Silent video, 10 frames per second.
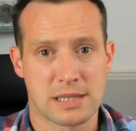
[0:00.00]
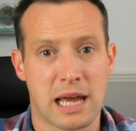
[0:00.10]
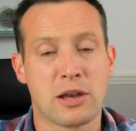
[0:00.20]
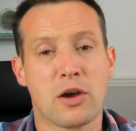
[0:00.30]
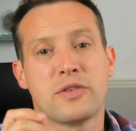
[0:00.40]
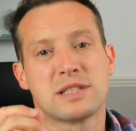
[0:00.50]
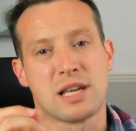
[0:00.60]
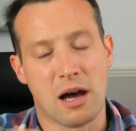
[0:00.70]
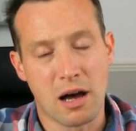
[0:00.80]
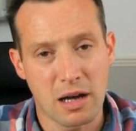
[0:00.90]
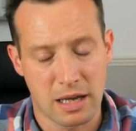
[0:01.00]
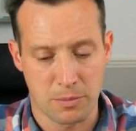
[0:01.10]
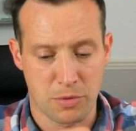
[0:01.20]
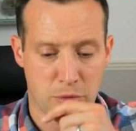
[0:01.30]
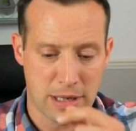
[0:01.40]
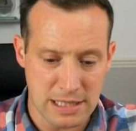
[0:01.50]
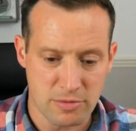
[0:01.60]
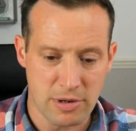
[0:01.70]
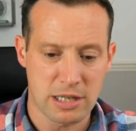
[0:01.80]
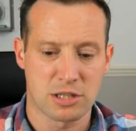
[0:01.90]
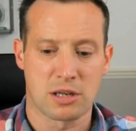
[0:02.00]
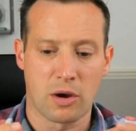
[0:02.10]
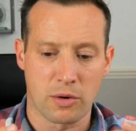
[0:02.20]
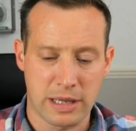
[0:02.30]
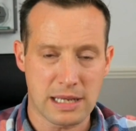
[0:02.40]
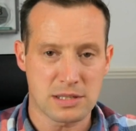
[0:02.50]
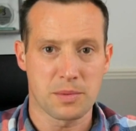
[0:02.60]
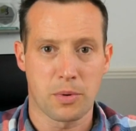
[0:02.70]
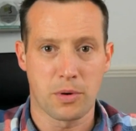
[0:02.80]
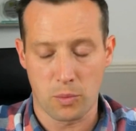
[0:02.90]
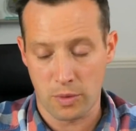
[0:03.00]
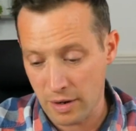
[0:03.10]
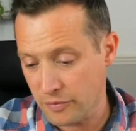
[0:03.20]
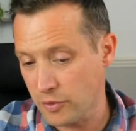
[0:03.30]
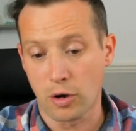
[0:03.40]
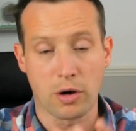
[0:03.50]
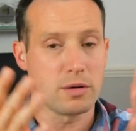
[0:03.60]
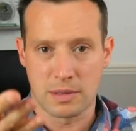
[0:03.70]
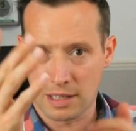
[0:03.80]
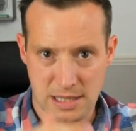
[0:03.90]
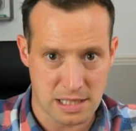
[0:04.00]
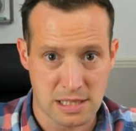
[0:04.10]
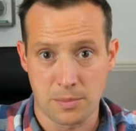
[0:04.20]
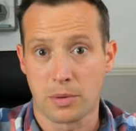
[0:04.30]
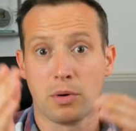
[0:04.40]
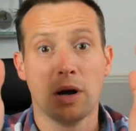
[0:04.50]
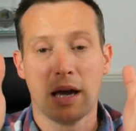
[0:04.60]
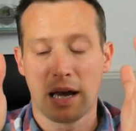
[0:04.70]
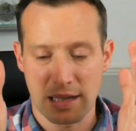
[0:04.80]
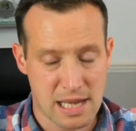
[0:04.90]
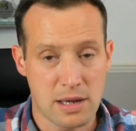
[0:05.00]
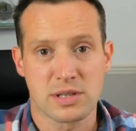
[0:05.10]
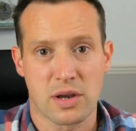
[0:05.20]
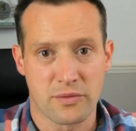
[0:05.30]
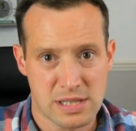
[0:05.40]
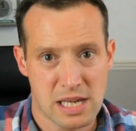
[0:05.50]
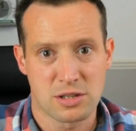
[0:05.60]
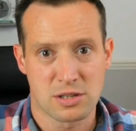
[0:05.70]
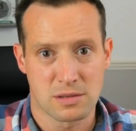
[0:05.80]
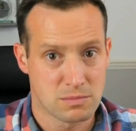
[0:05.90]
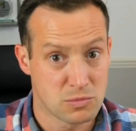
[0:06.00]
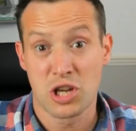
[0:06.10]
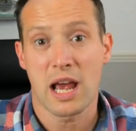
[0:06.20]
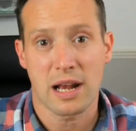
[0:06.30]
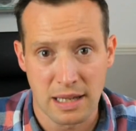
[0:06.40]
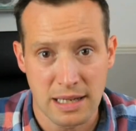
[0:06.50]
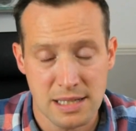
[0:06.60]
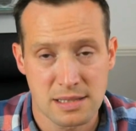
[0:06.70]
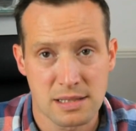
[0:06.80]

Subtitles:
And over time, through iteration, I'll get to the point where I've got, in this example, a sales conversation checklist